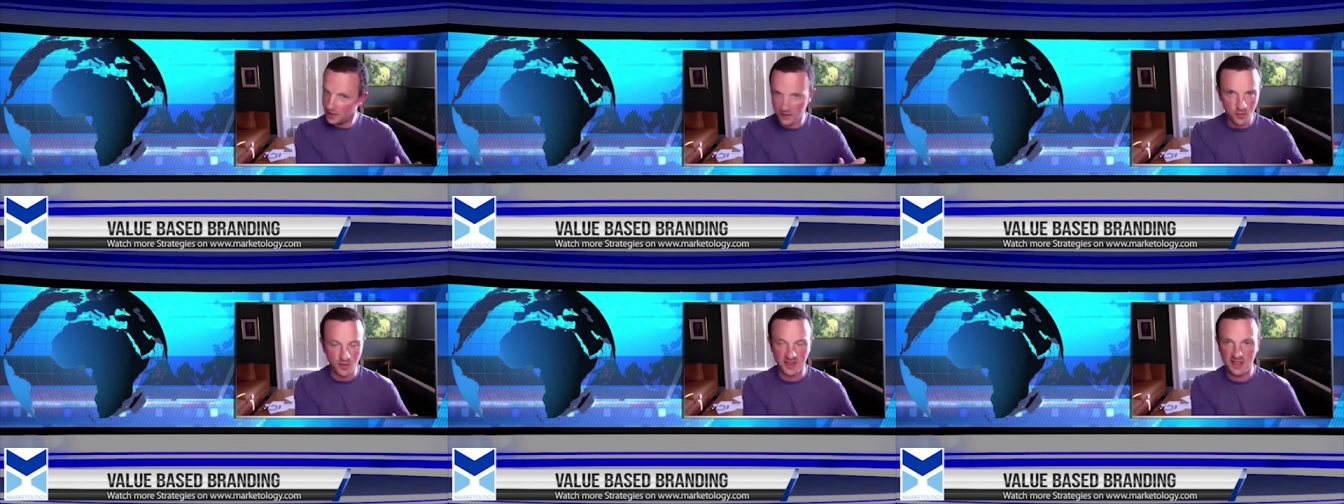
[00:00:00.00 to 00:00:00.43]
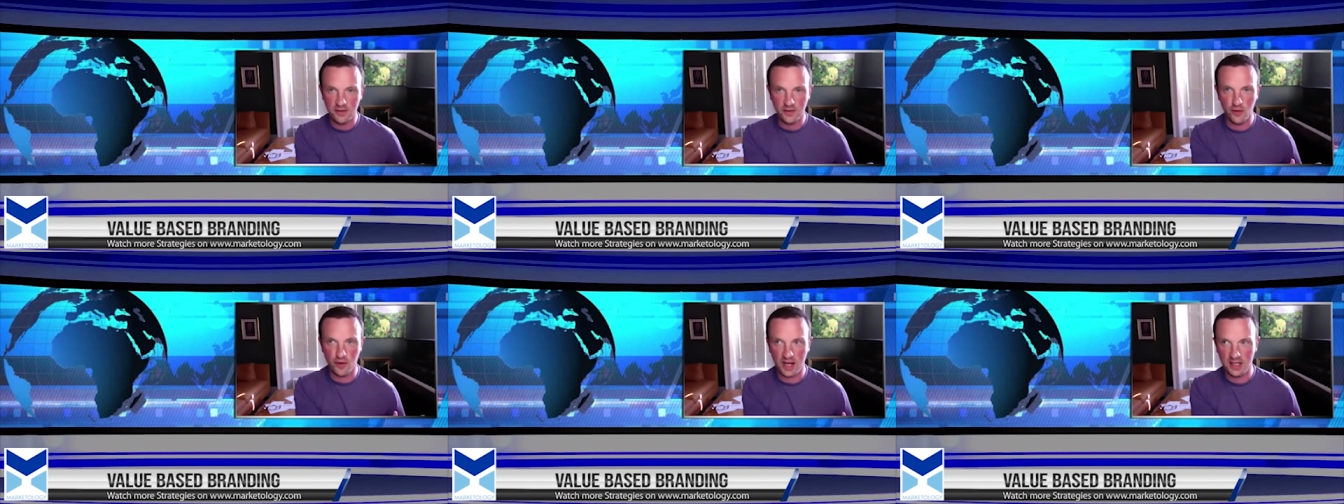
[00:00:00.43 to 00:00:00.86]

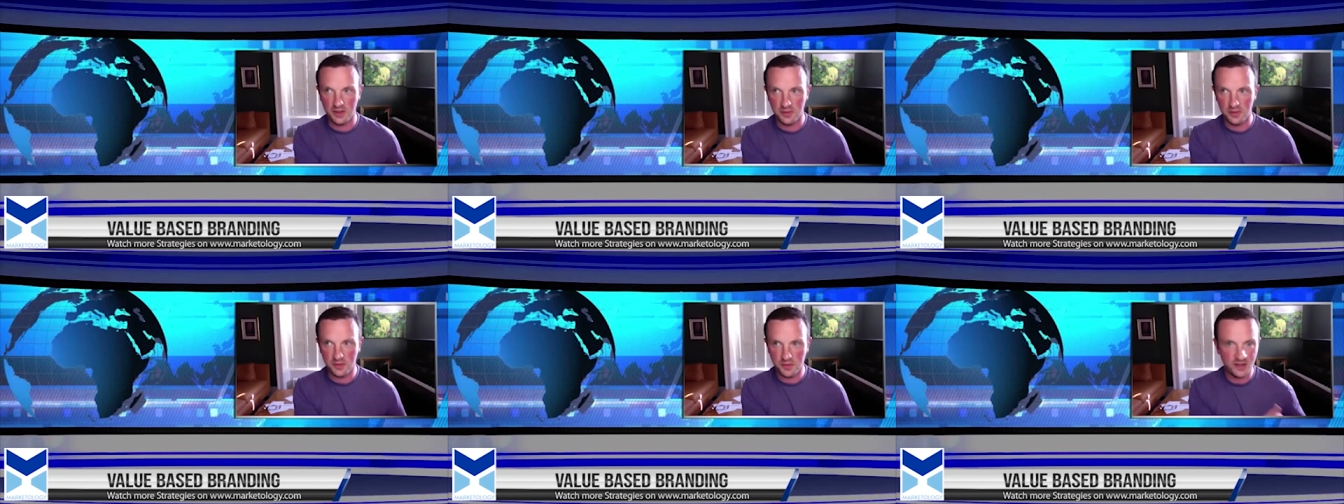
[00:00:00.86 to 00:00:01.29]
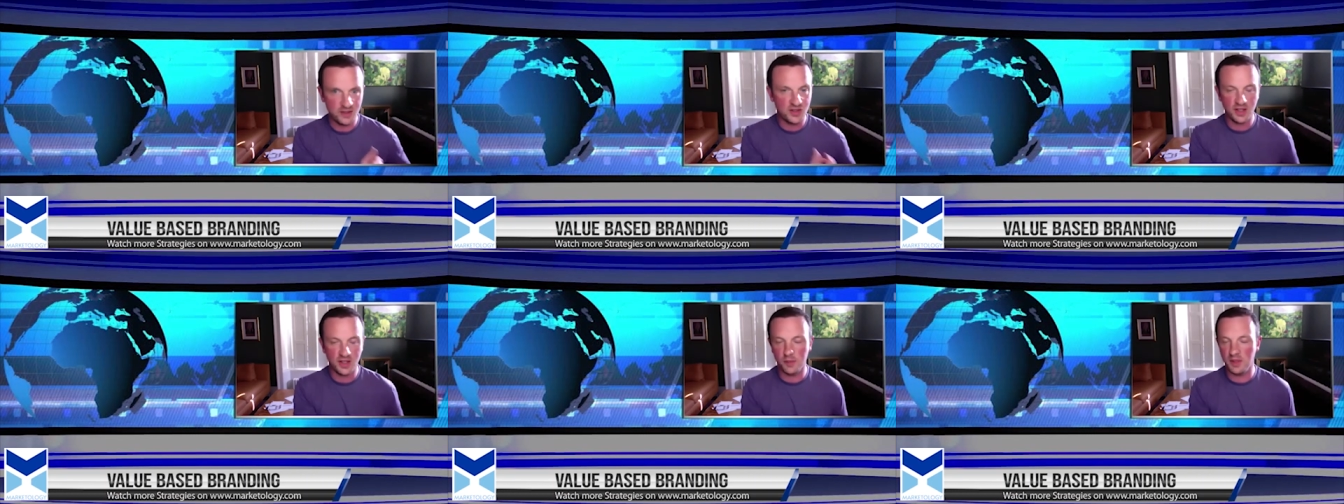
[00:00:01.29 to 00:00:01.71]
receiving value, right? You just
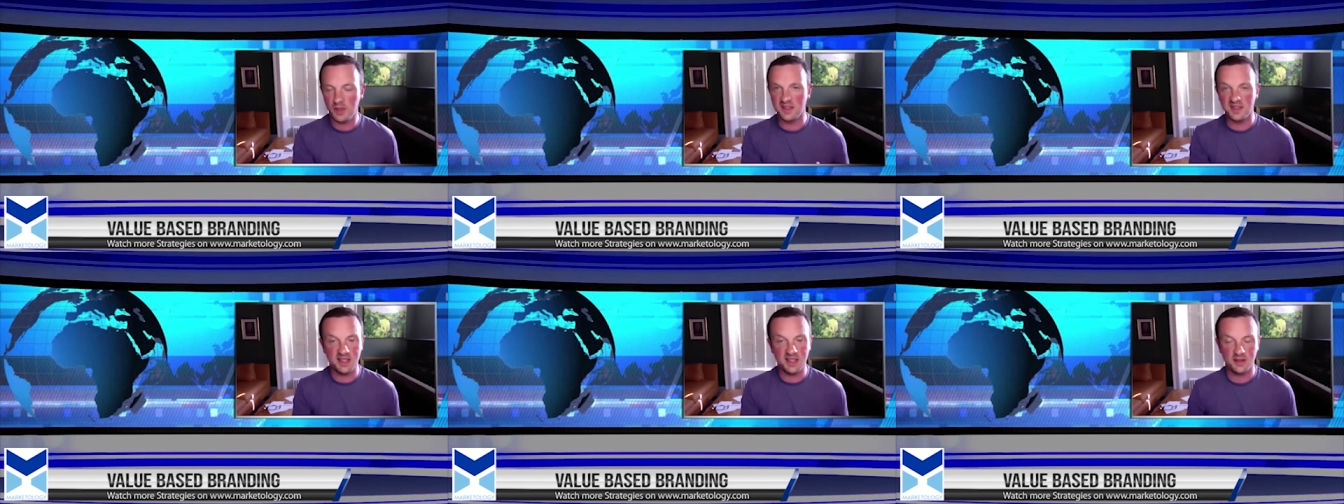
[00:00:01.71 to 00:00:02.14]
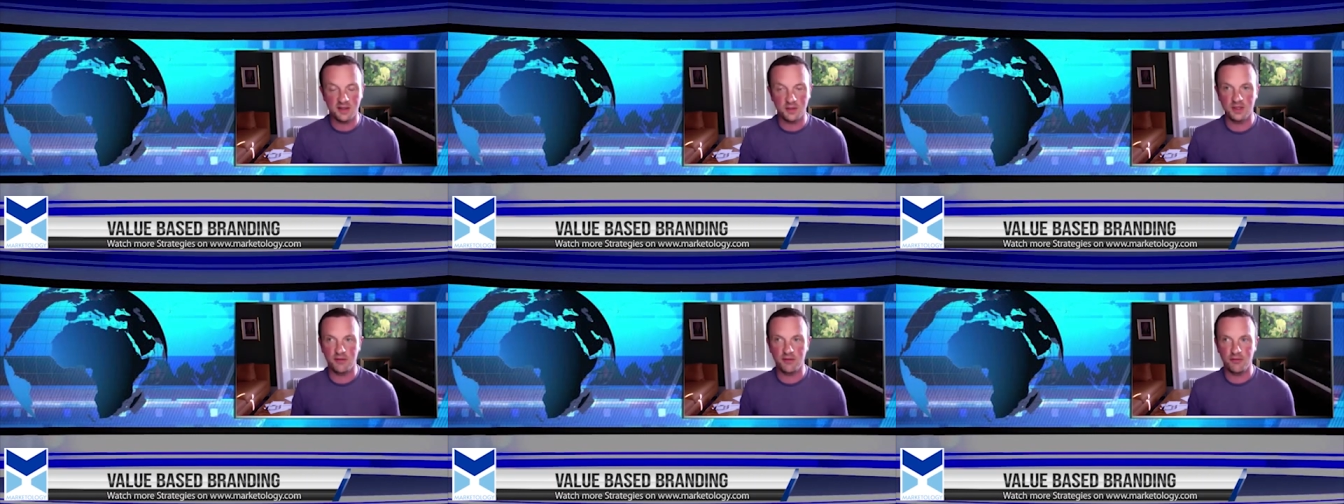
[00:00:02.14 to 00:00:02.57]
got to be consistent
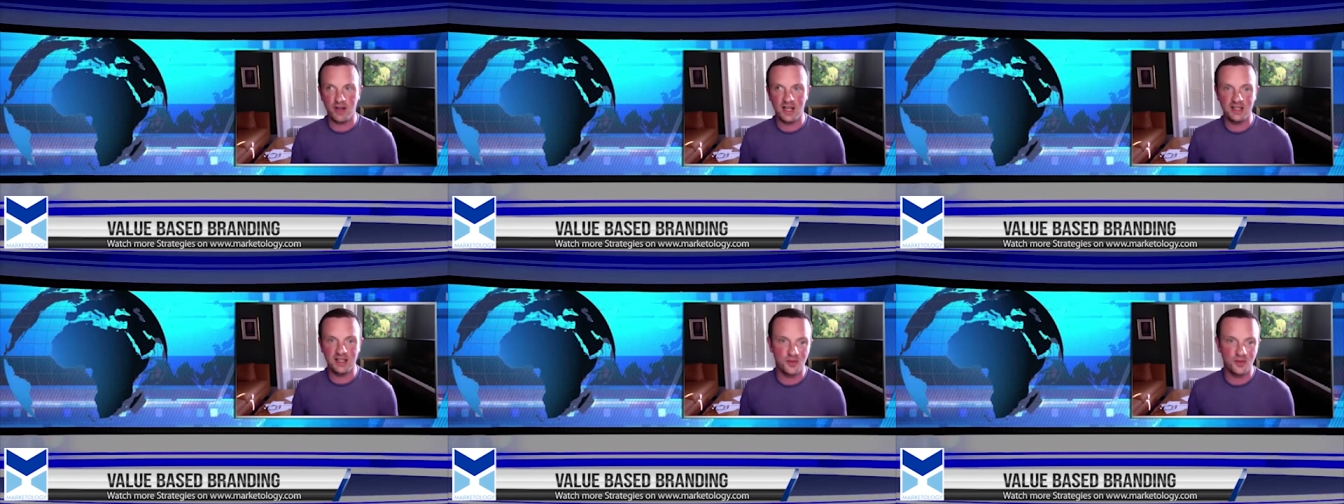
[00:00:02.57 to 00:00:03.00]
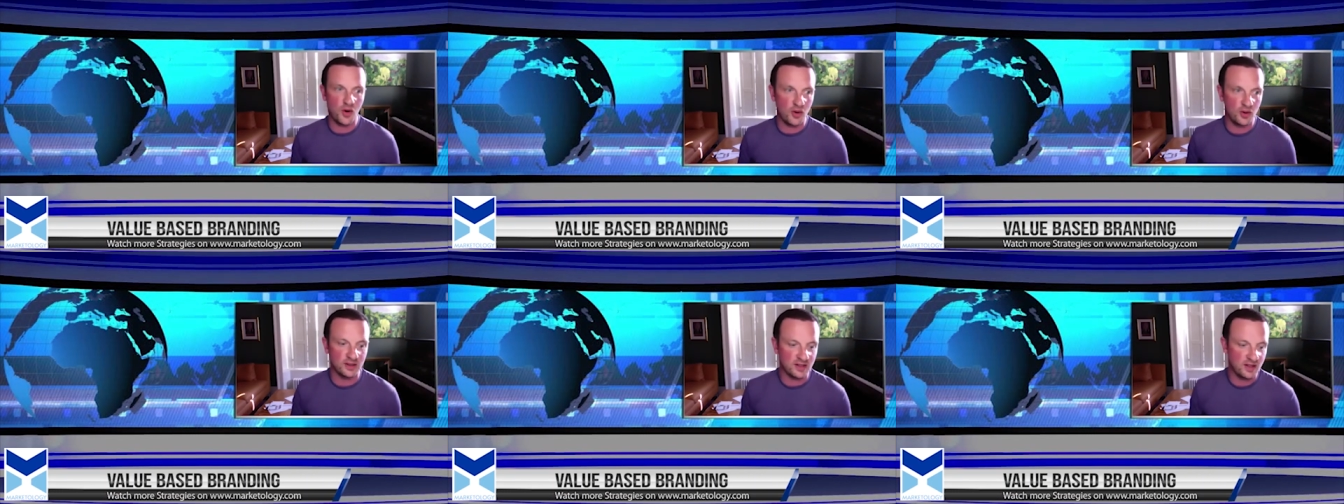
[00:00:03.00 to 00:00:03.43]
with that value
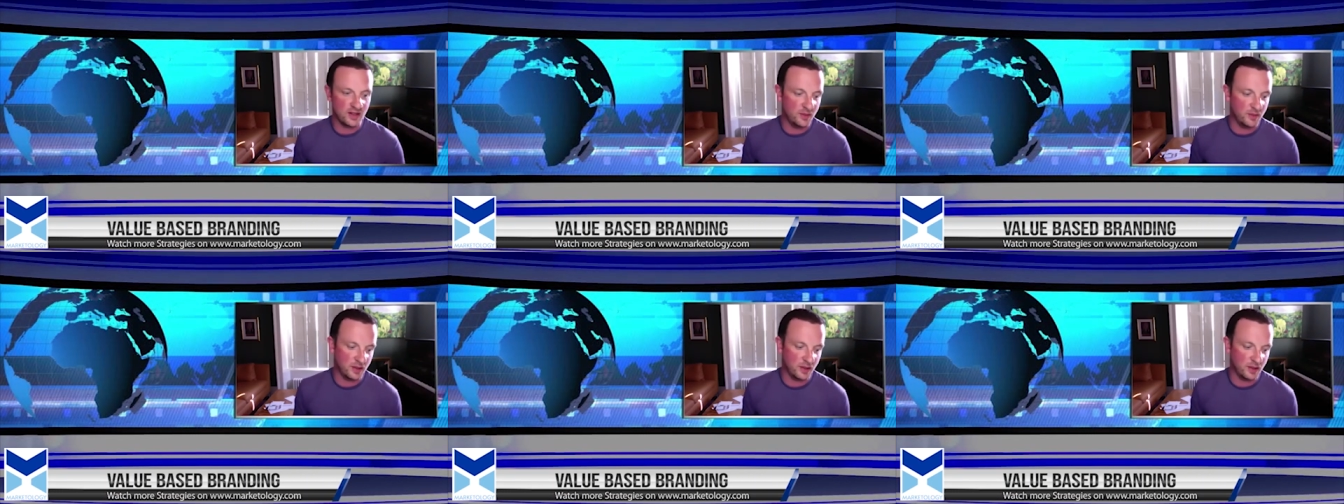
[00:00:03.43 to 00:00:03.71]
all the time.